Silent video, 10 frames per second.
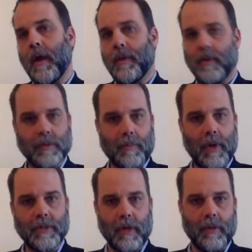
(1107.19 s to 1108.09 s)
There's a
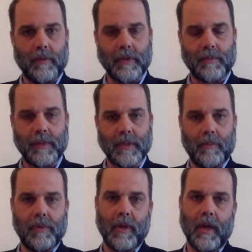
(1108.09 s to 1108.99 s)
bunch of other instruments
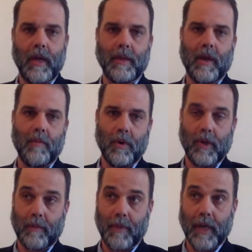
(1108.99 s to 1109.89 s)
I play that are more
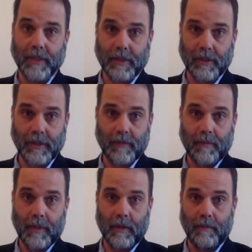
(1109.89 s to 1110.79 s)
like bicycles for
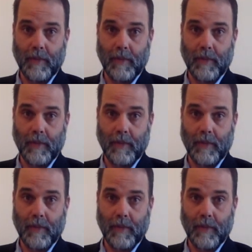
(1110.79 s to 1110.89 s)
me,